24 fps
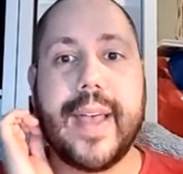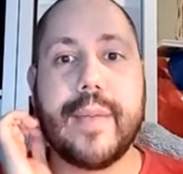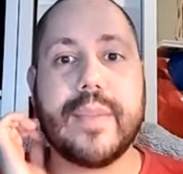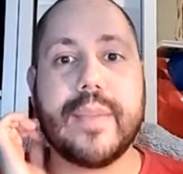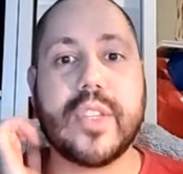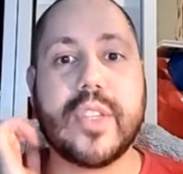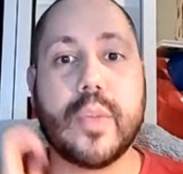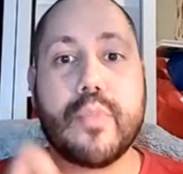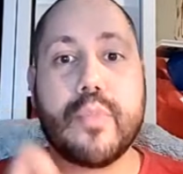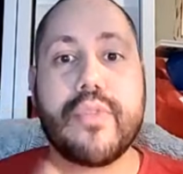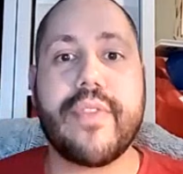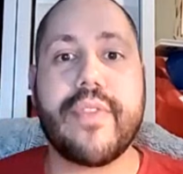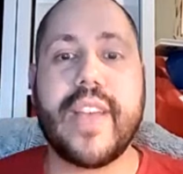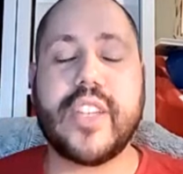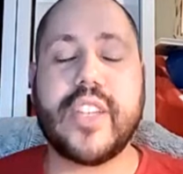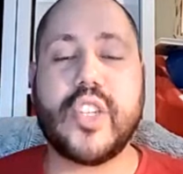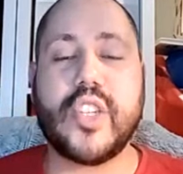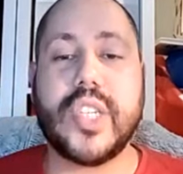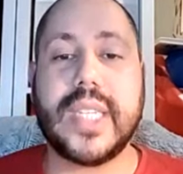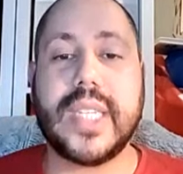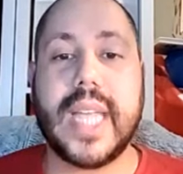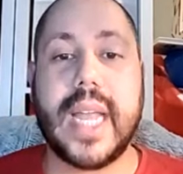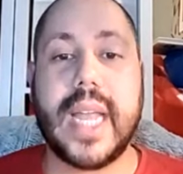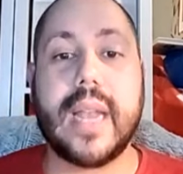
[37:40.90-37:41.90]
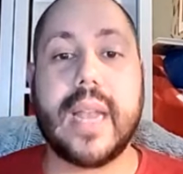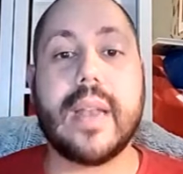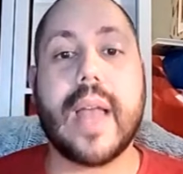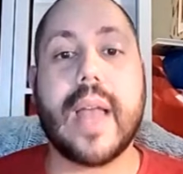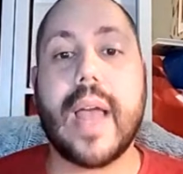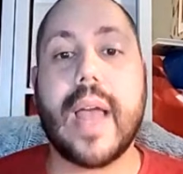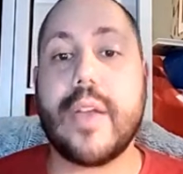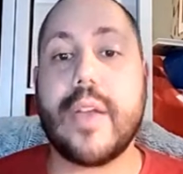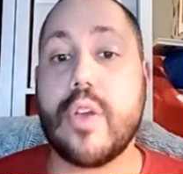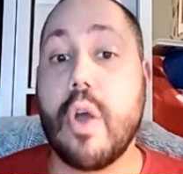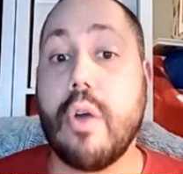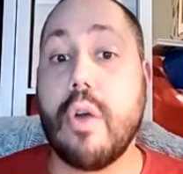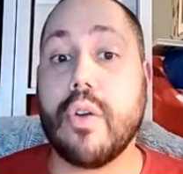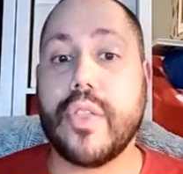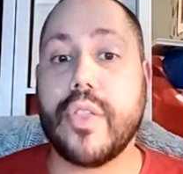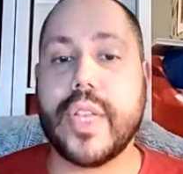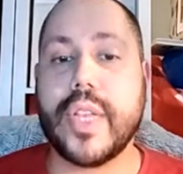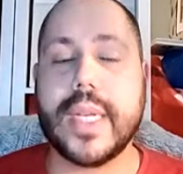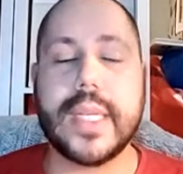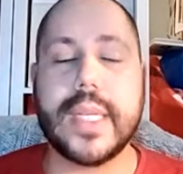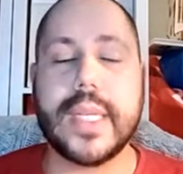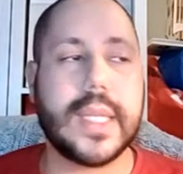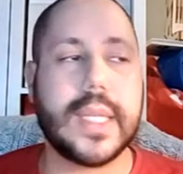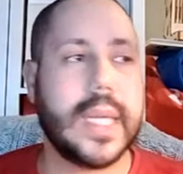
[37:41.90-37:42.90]
some professions in and not
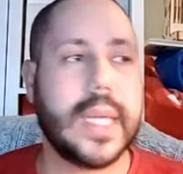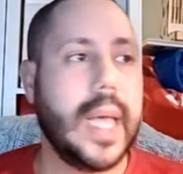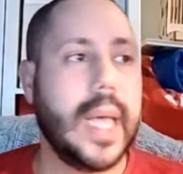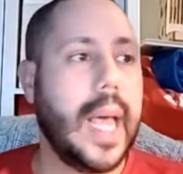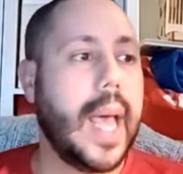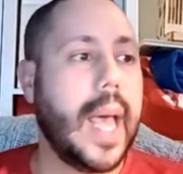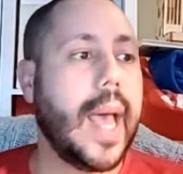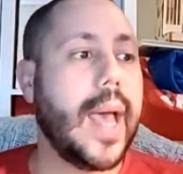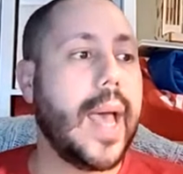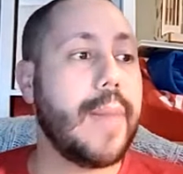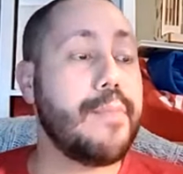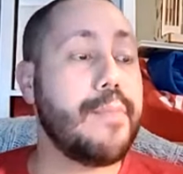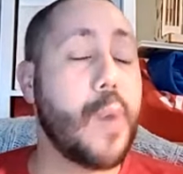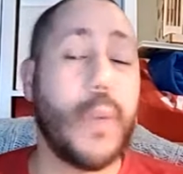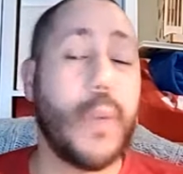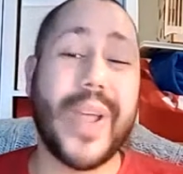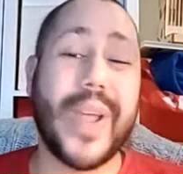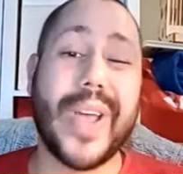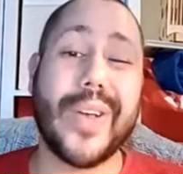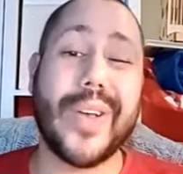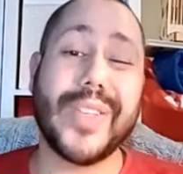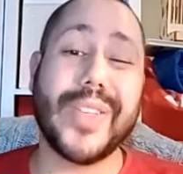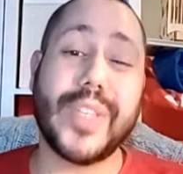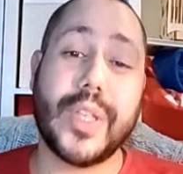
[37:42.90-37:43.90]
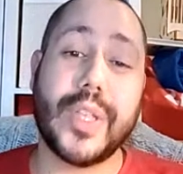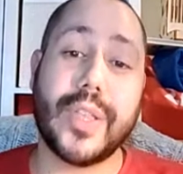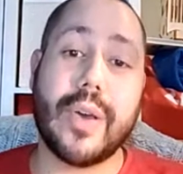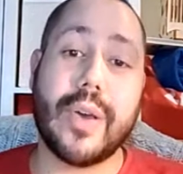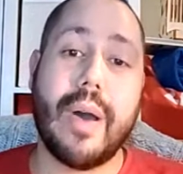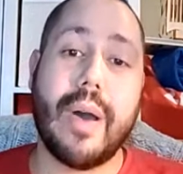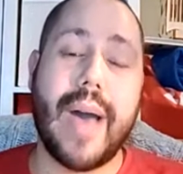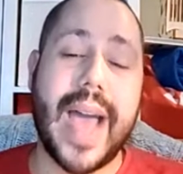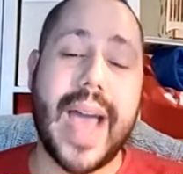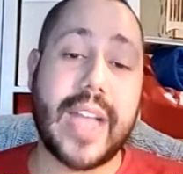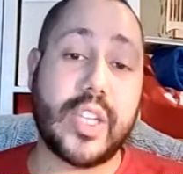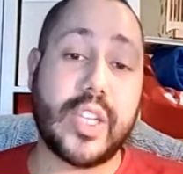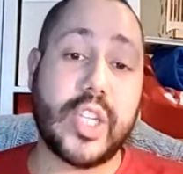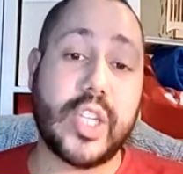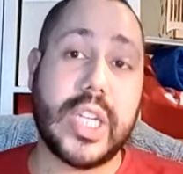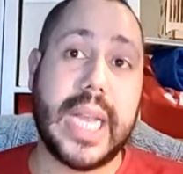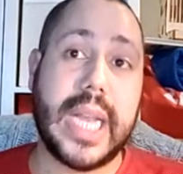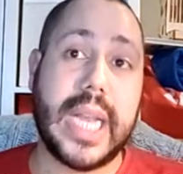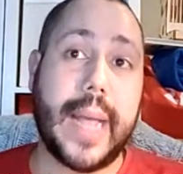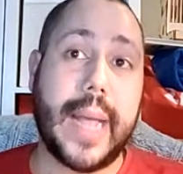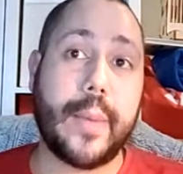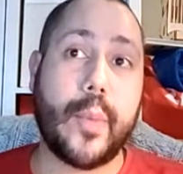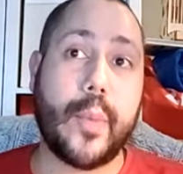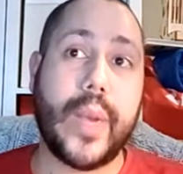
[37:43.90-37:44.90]
others. But we also thought,
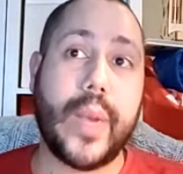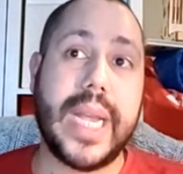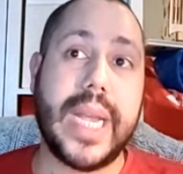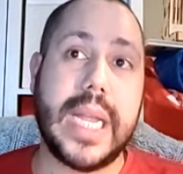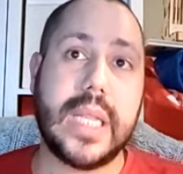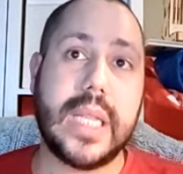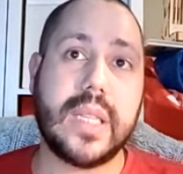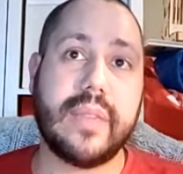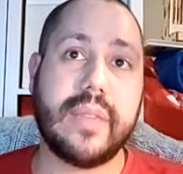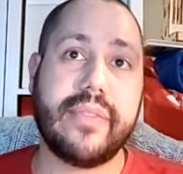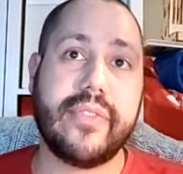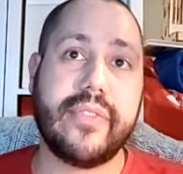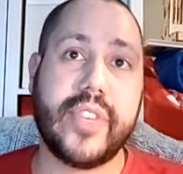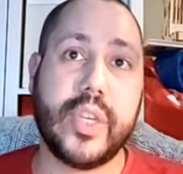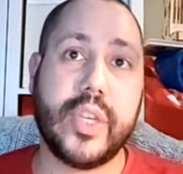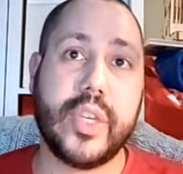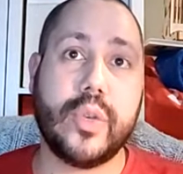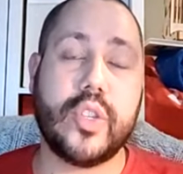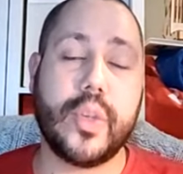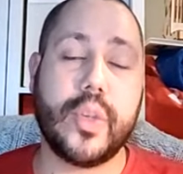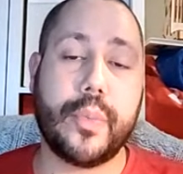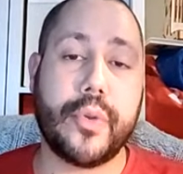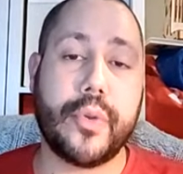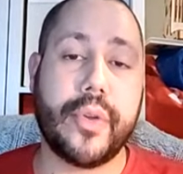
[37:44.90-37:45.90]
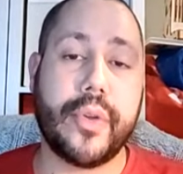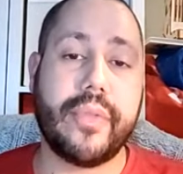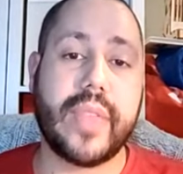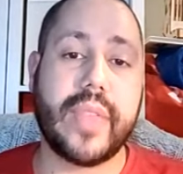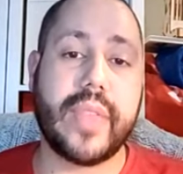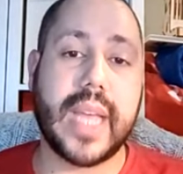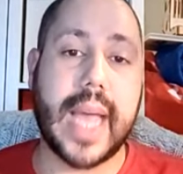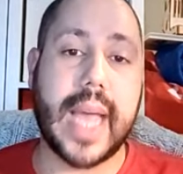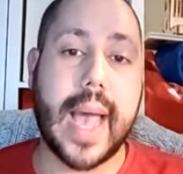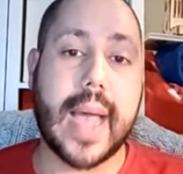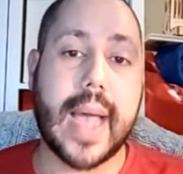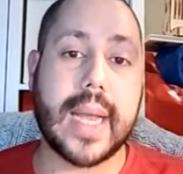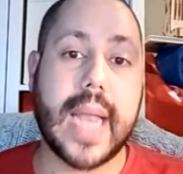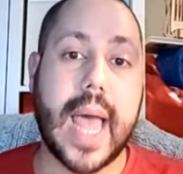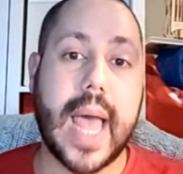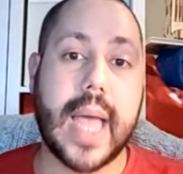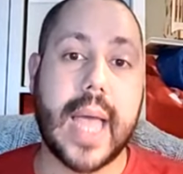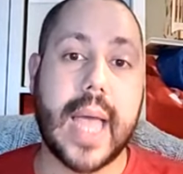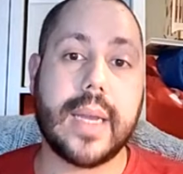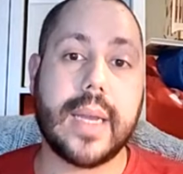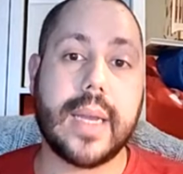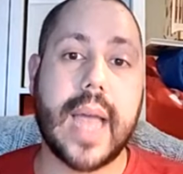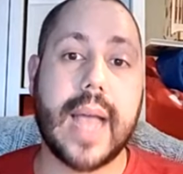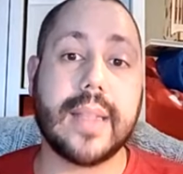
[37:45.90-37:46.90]
actually, we need to future-proof the
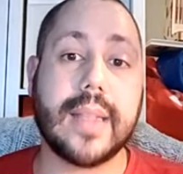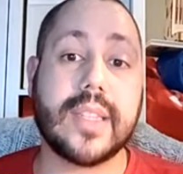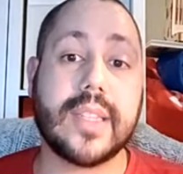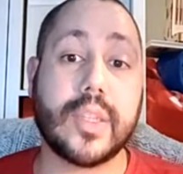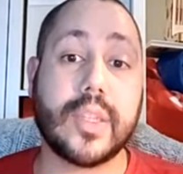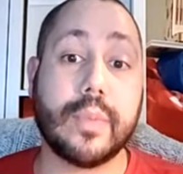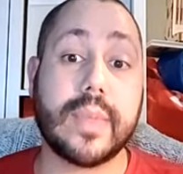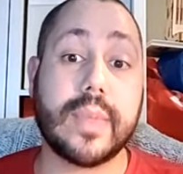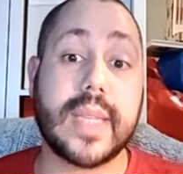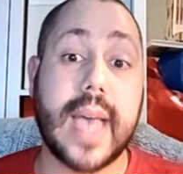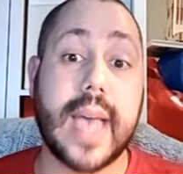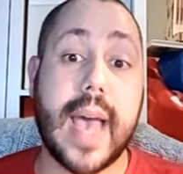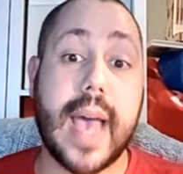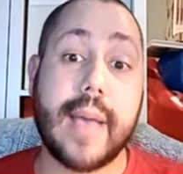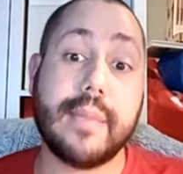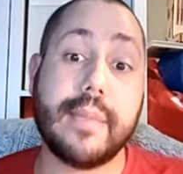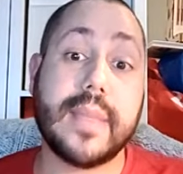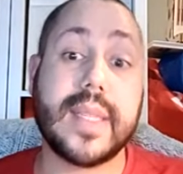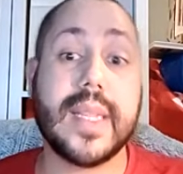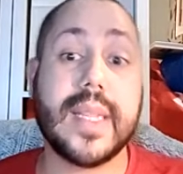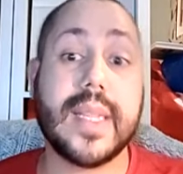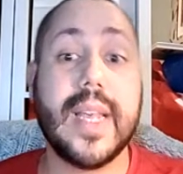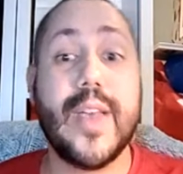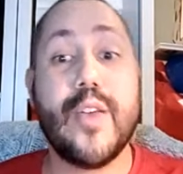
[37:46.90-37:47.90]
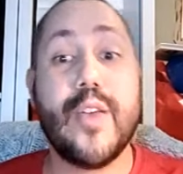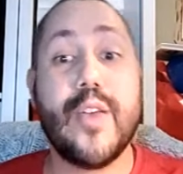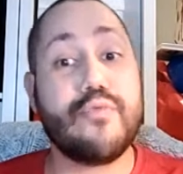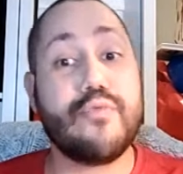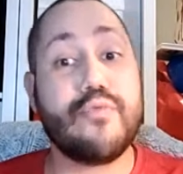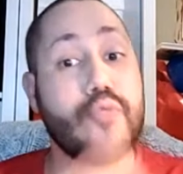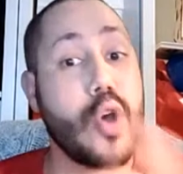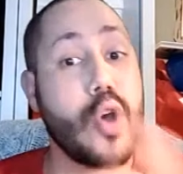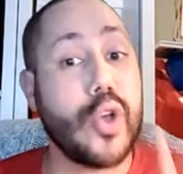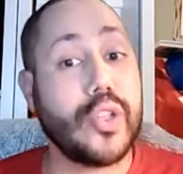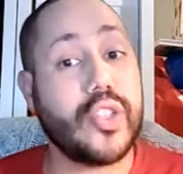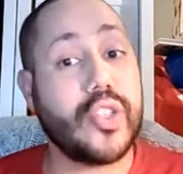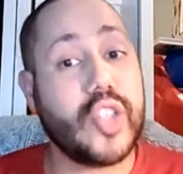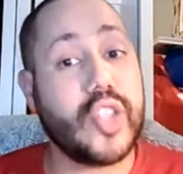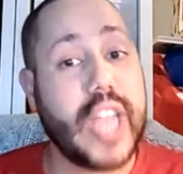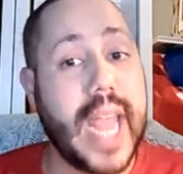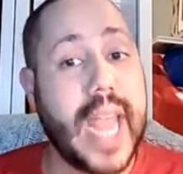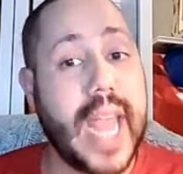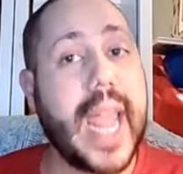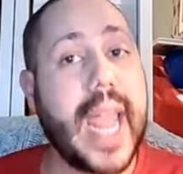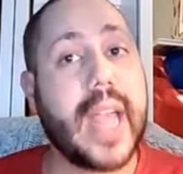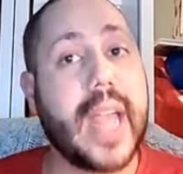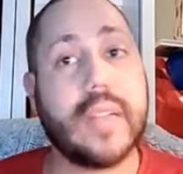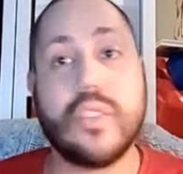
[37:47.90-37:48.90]
guideline, and sometimes roles
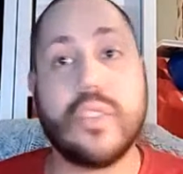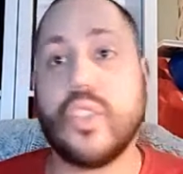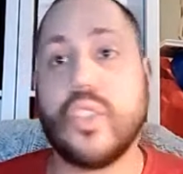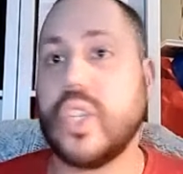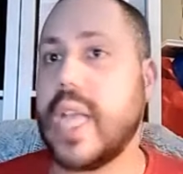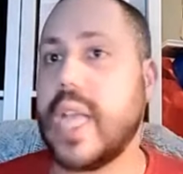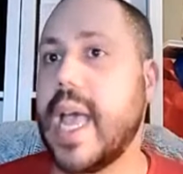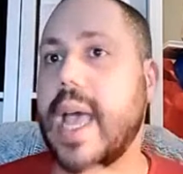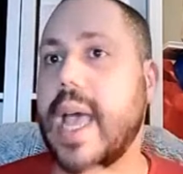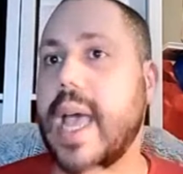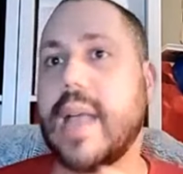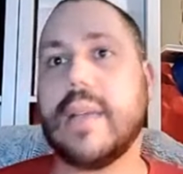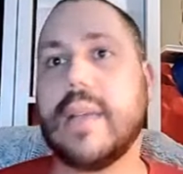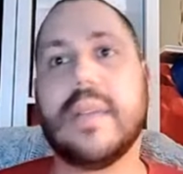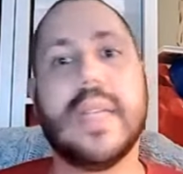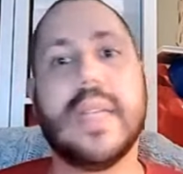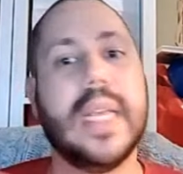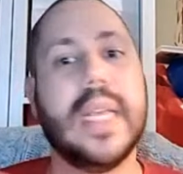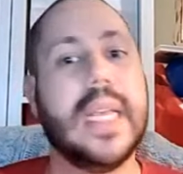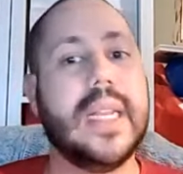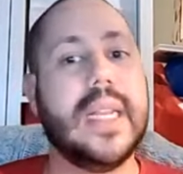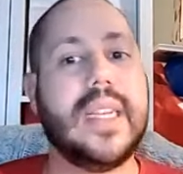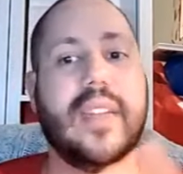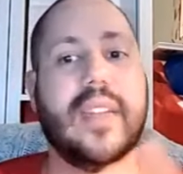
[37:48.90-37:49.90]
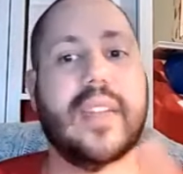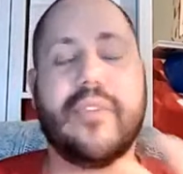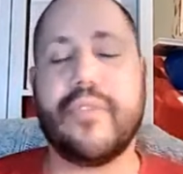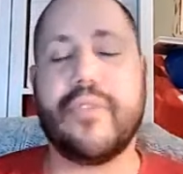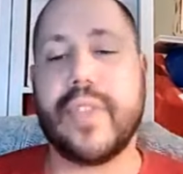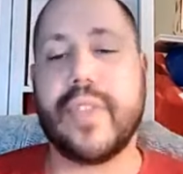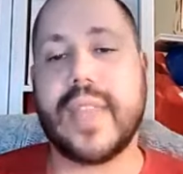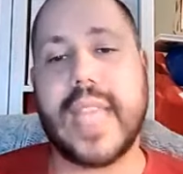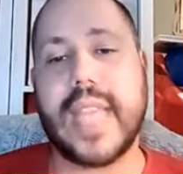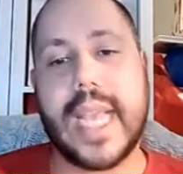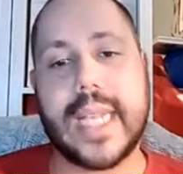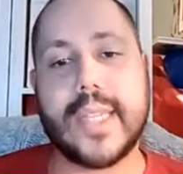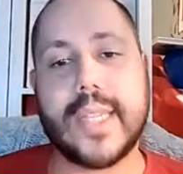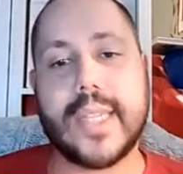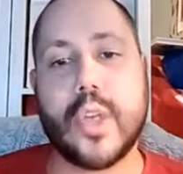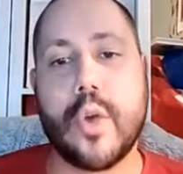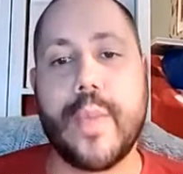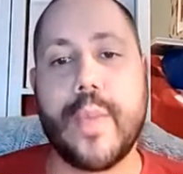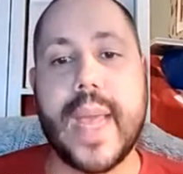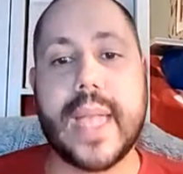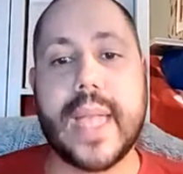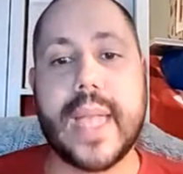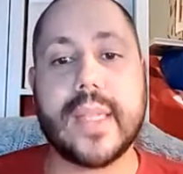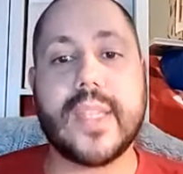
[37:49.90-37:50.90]
change and different things
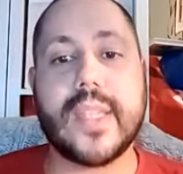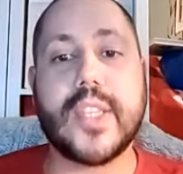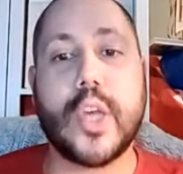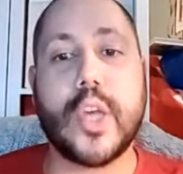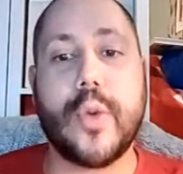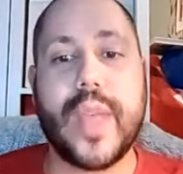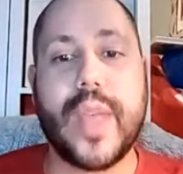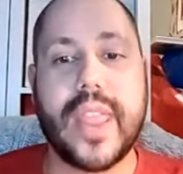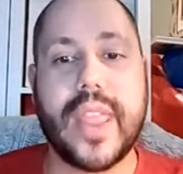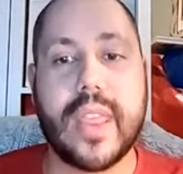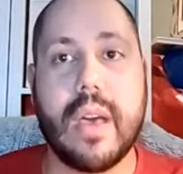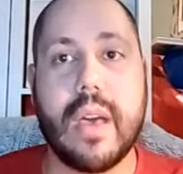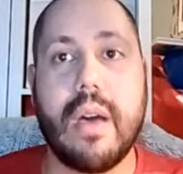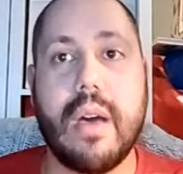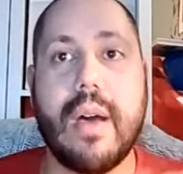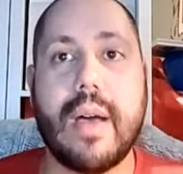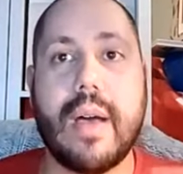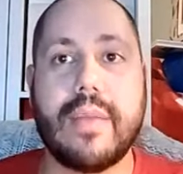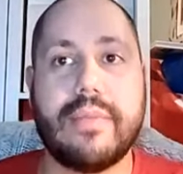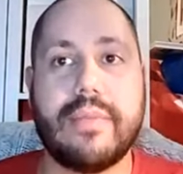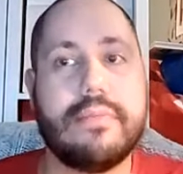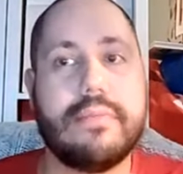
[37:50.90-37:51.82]
come in. So we thought